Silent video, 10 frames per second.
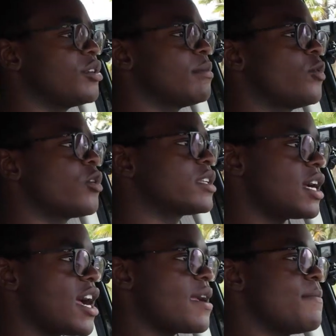bit more
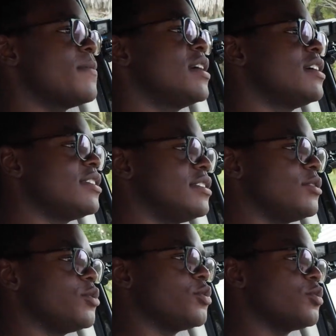time
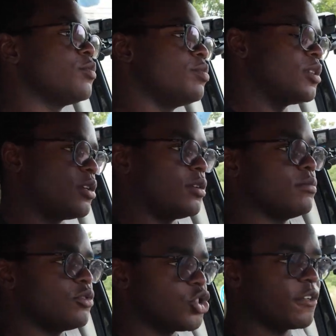to, you know,
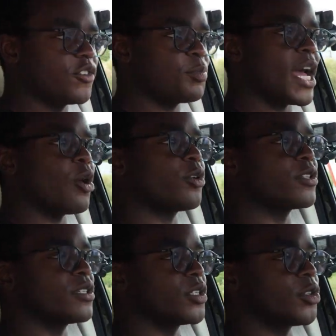shift power
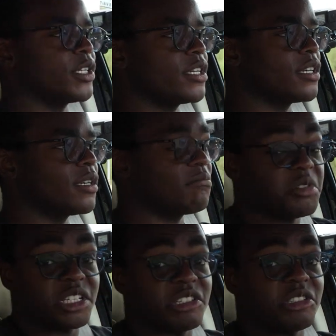to the rear,
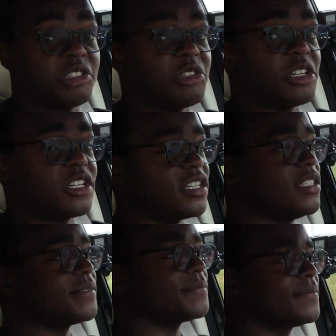but it's still good.
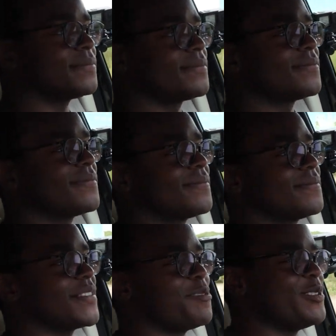
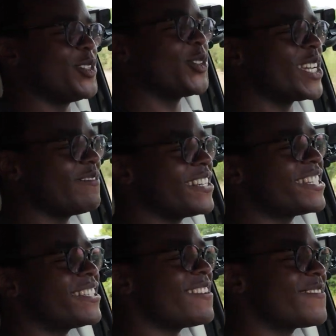I'm enjoying my
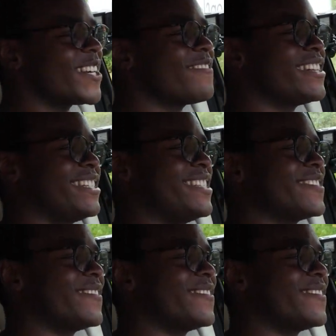time driving this